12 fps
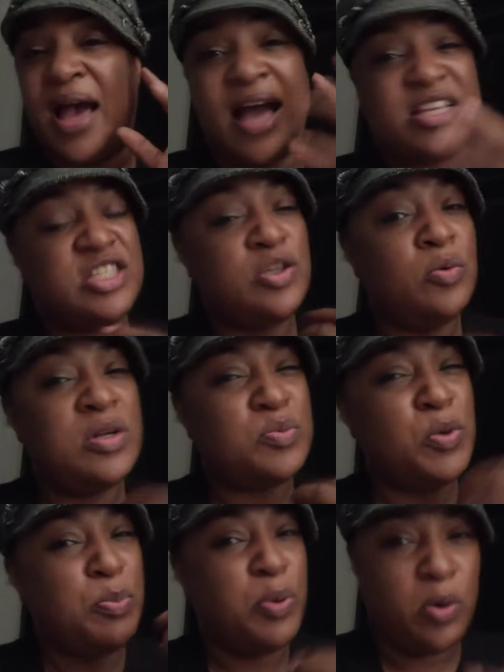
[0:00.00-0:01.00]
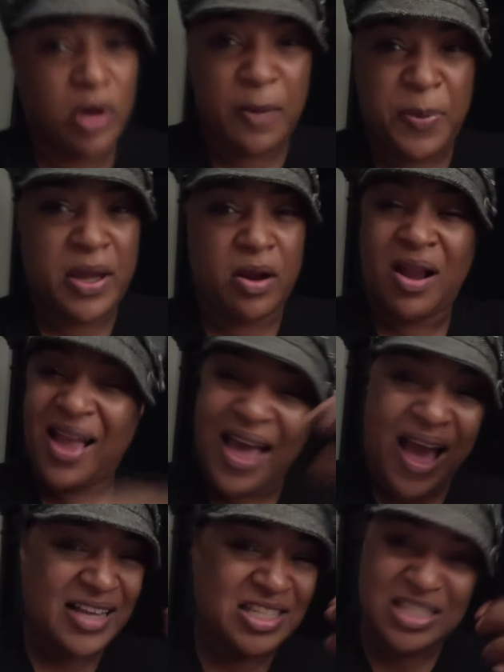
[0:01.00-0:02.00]
as soon as we pulled up here,
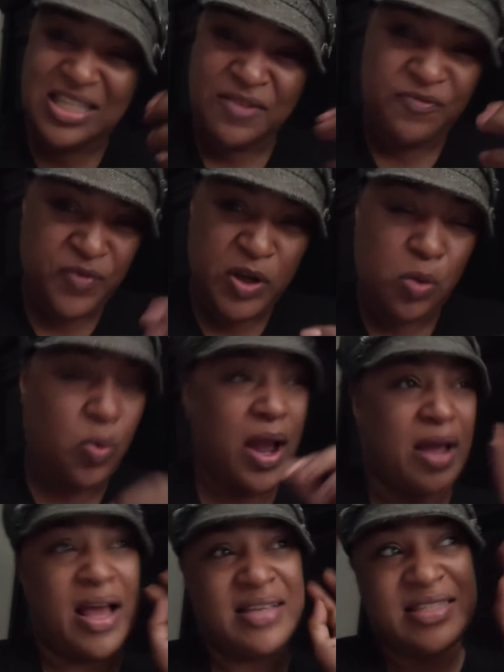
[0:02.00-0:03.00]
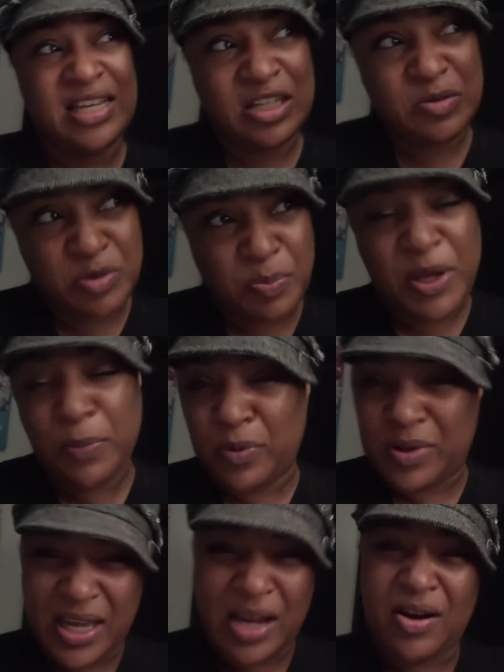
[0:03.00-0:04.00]
I just didn't feel right. I seen the
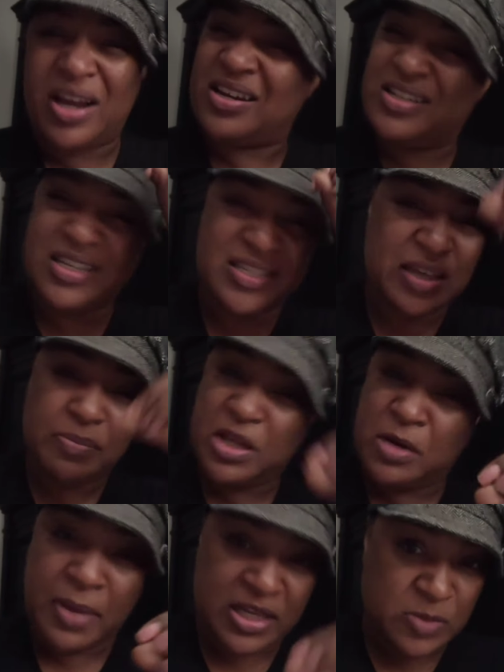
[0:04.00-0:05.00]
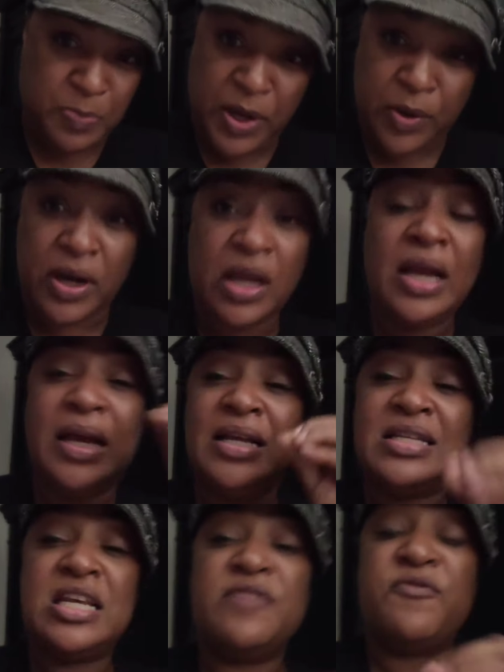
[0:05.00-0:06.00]
people here, and it's just something in my spirit
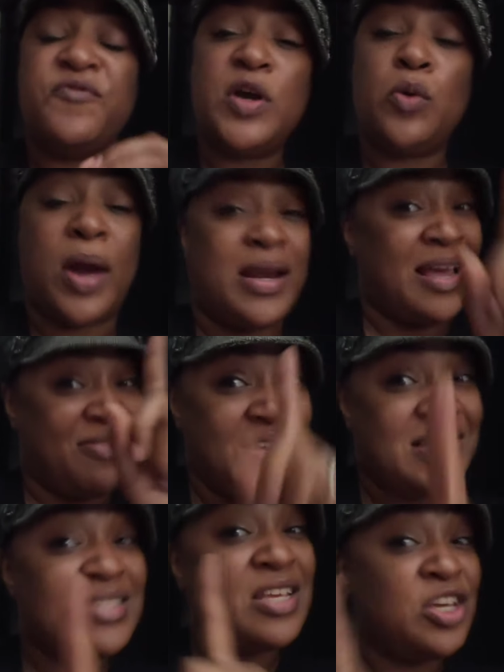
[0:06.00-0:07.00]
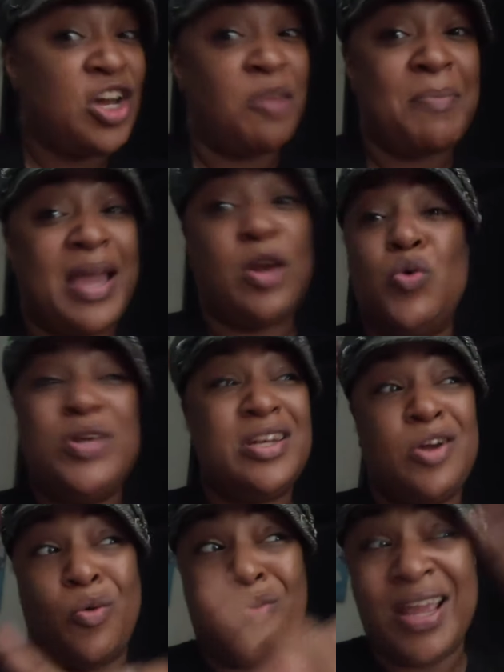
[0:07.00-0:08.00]
didn't feel right. Now, this is a young man who
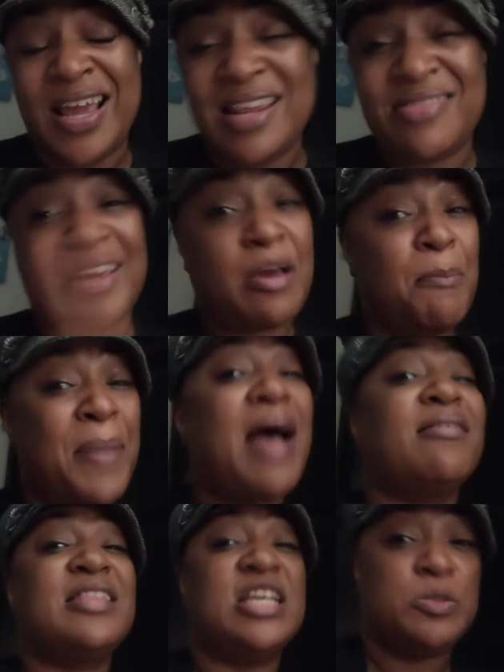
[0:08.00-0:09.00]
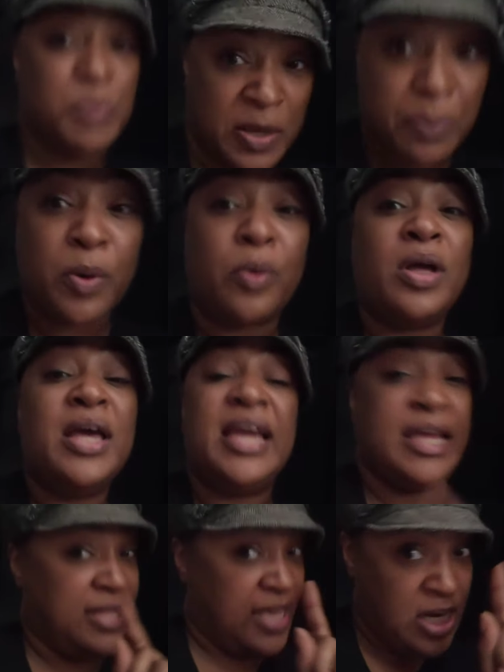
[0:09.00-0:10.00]
didn't know anything about these people.
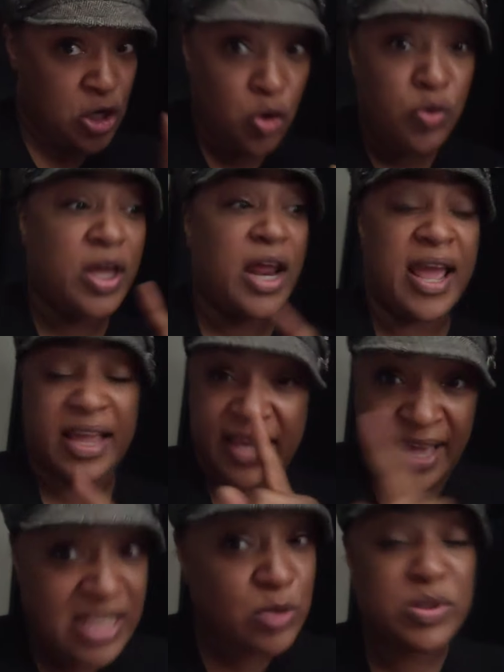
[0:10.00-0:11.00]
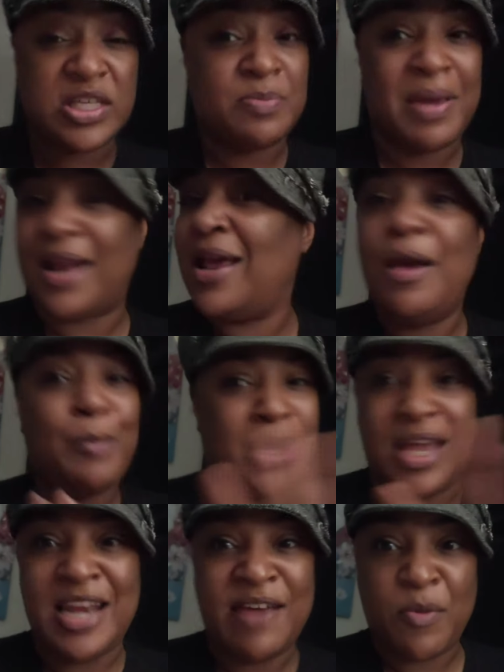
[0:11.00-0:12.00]
He knew that I had kids with this man, but
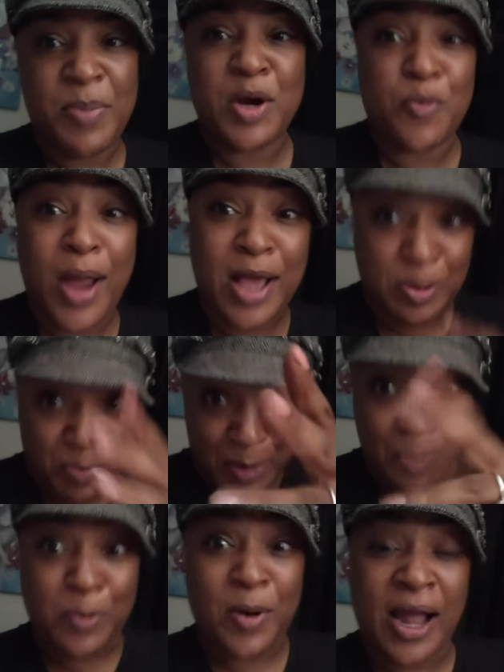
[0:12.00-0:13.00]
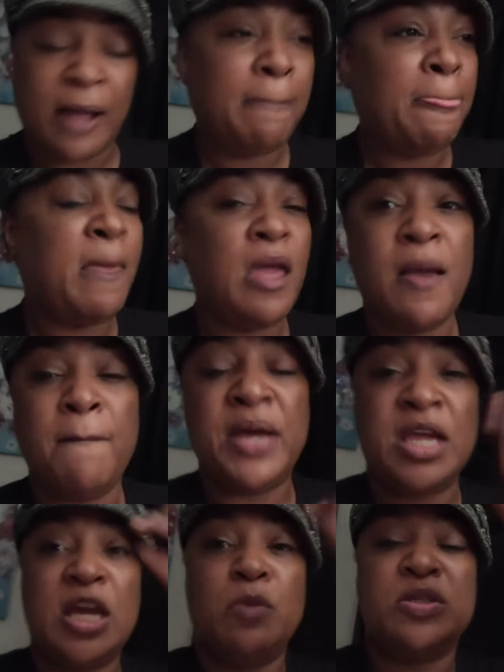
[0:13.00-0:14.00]
he had never been around the people, right?
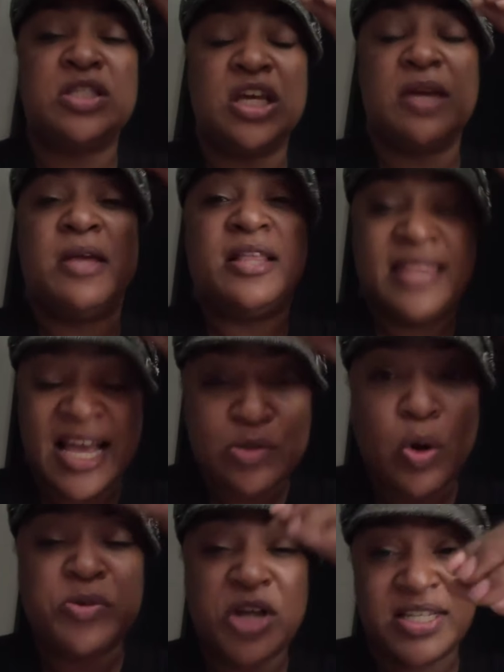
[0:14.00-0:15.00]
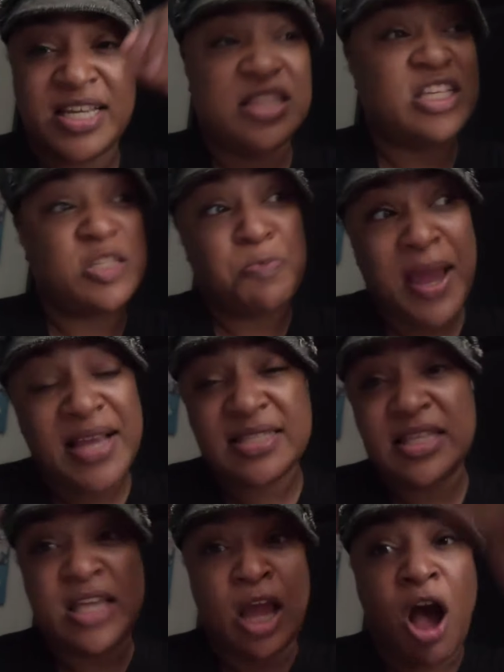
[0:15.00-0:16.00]
But he was, that's what I'm trying to take. The
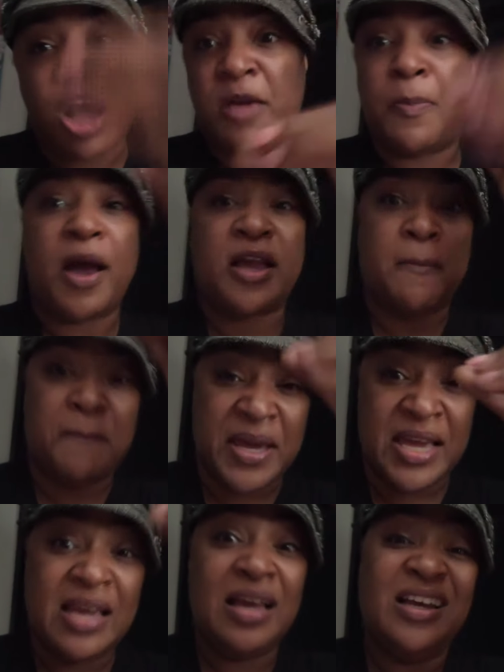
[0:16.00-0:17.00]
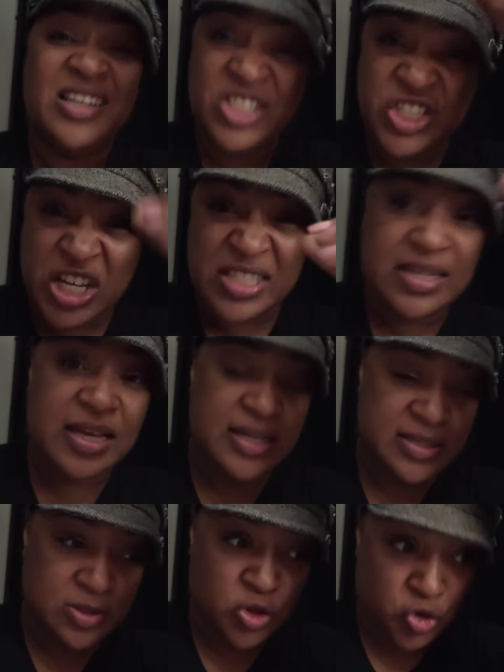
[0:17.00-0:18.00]
space that they occupy can be just
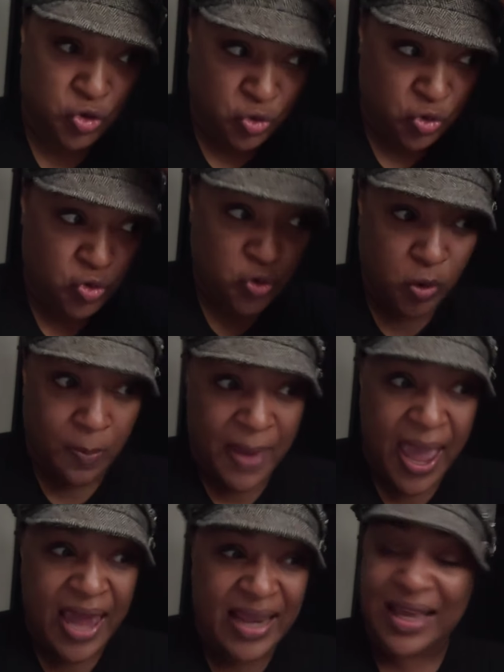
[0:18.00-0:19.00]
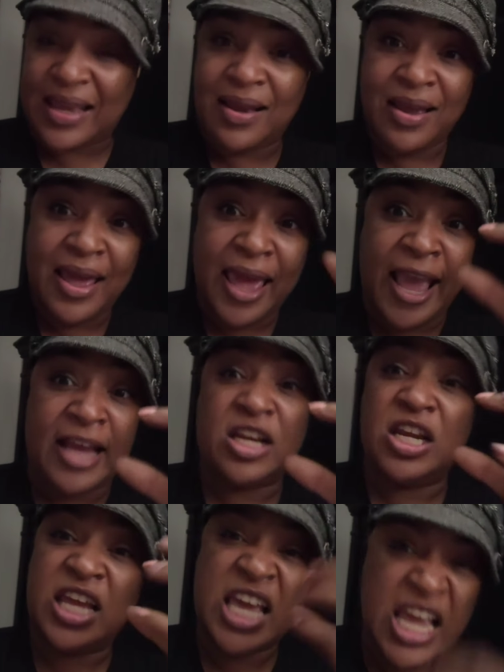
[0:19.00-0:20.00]
as dramatic
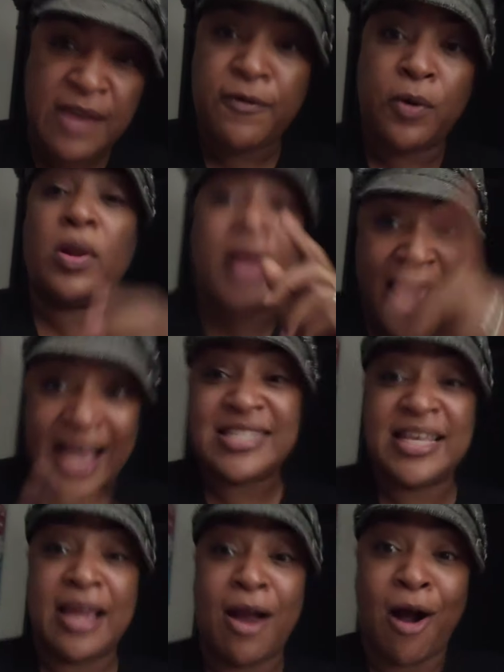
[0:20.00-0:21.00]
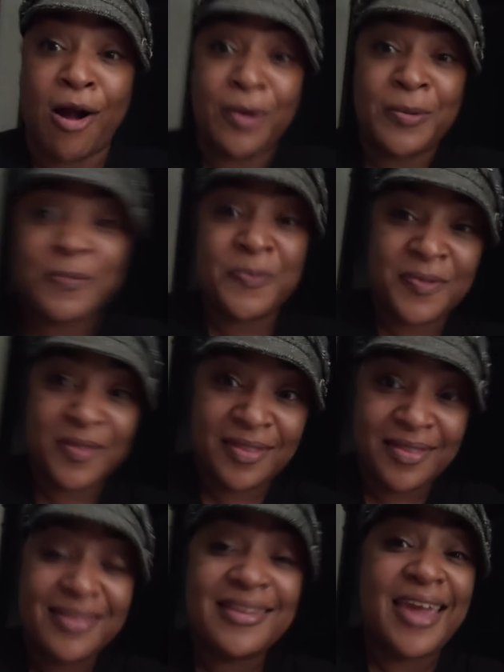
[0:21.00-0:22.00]
and evil as they are.
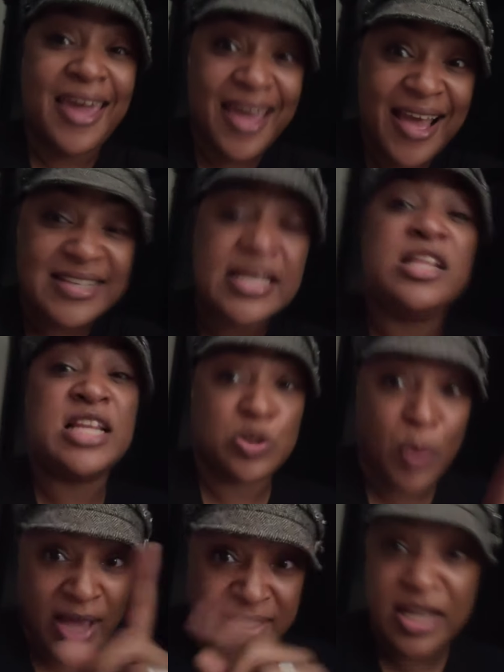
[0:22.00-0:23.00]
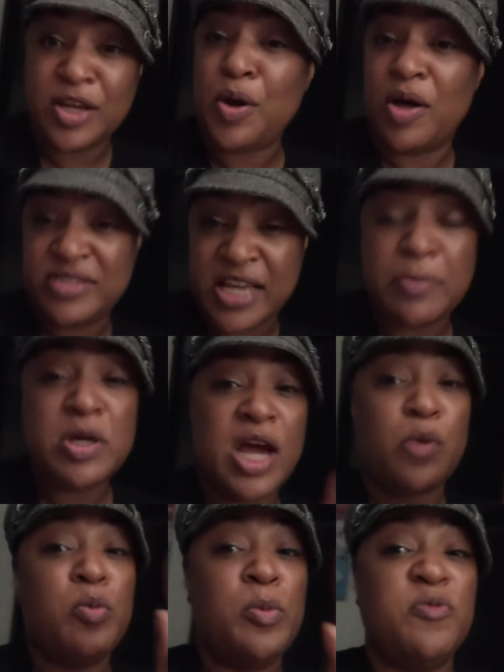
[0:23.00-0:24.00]
Yes, that's why I tell you all the time, you
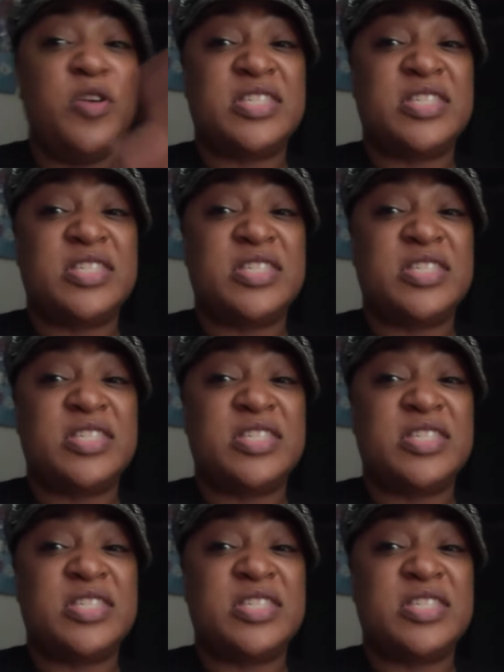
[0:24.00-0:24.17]
got to remove